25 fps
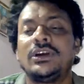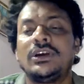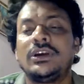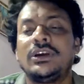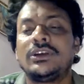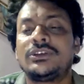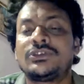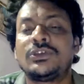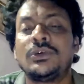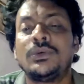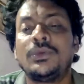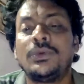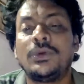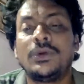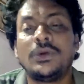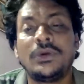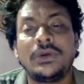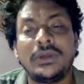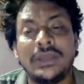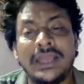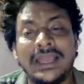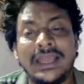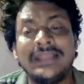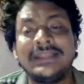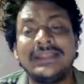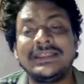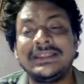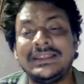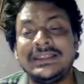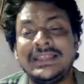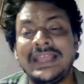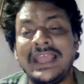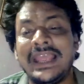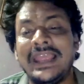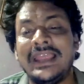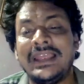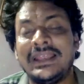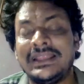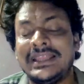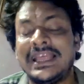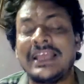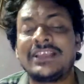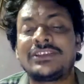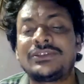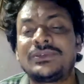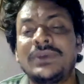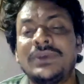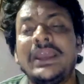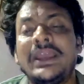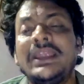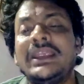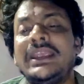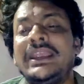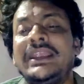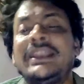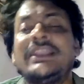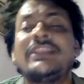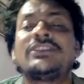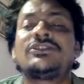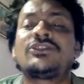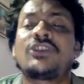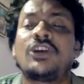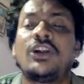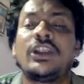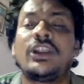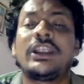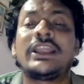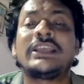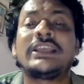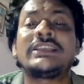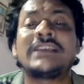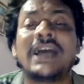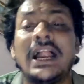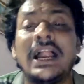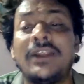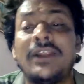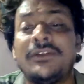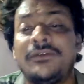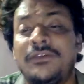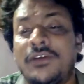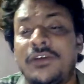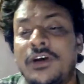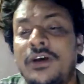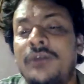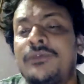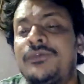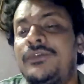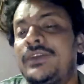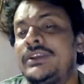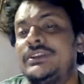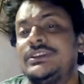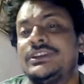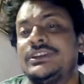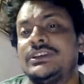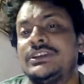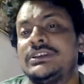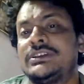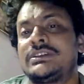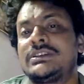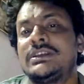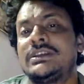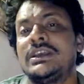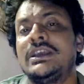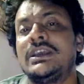So and that's why it is called as a adverb phrases.